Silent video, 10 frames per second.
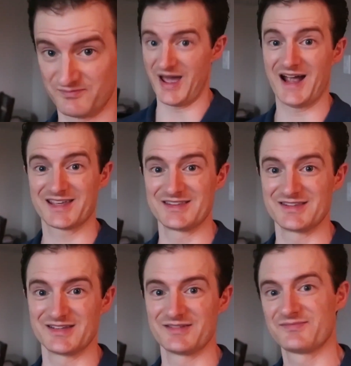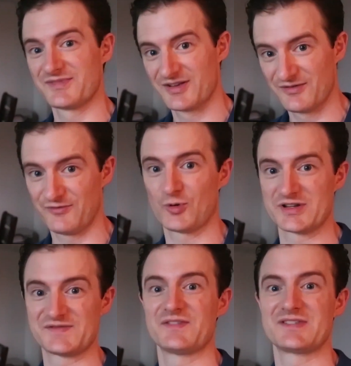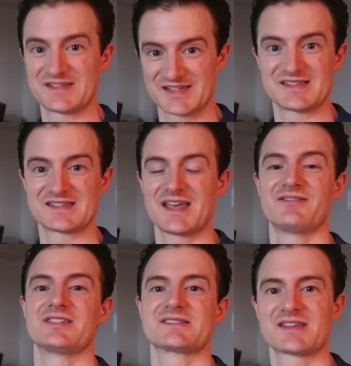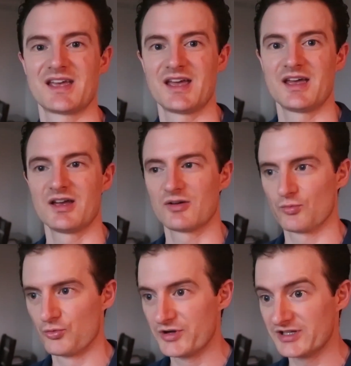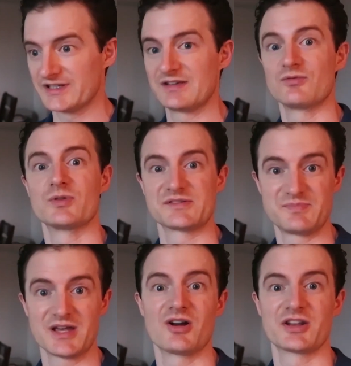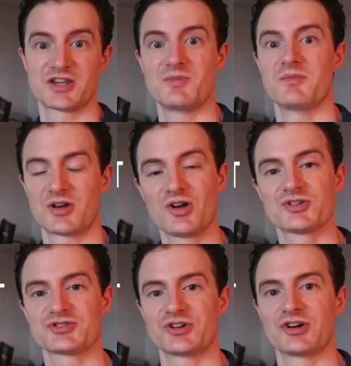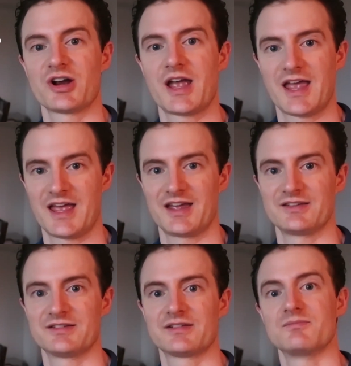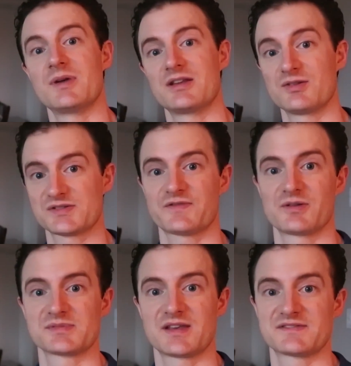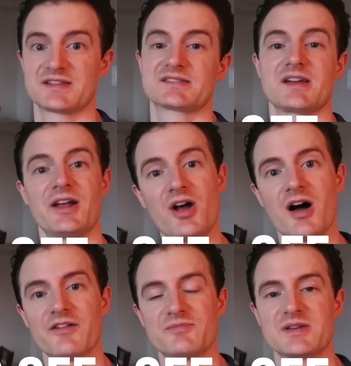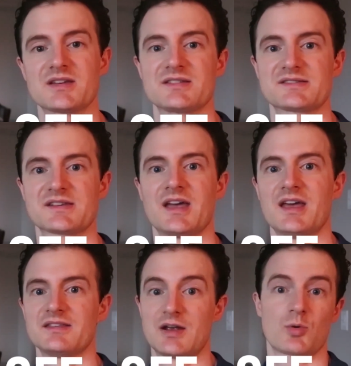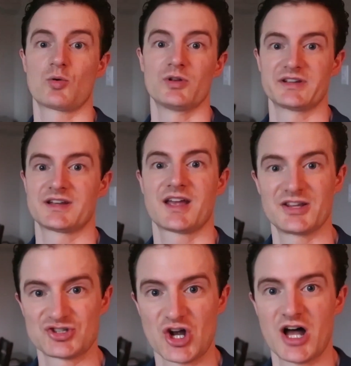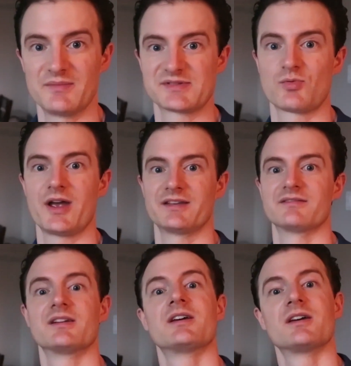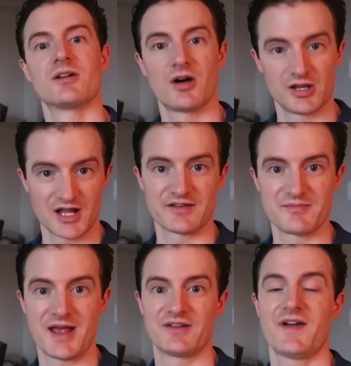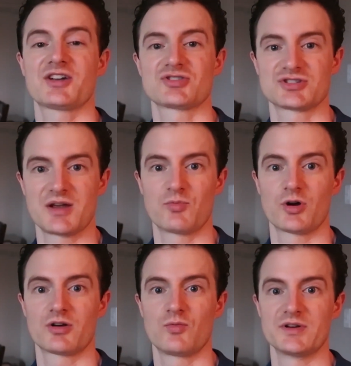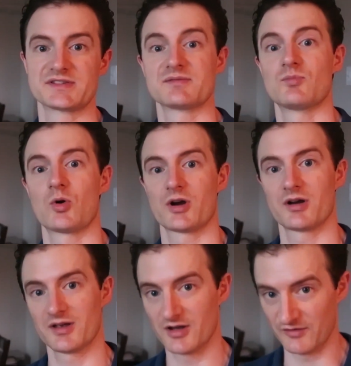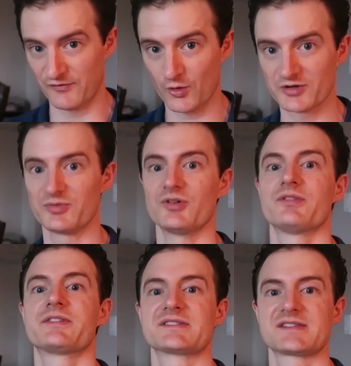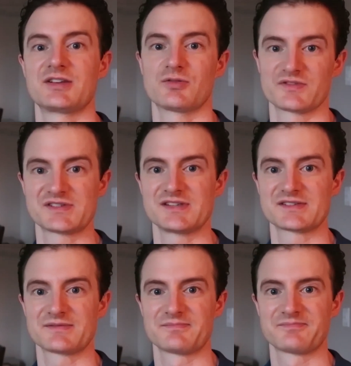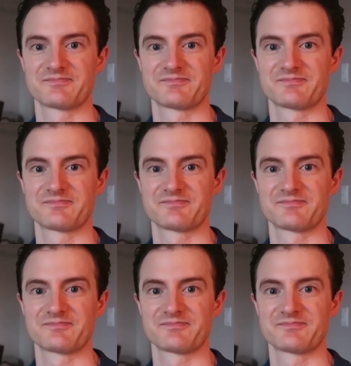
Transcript: back in the 40s, 50s, 60s, 70s really was big on commitment culture, and many of those firms have since died off because they weren't willing to cut jobs when a lot of the manufacturing type work was more affordable to send overseas.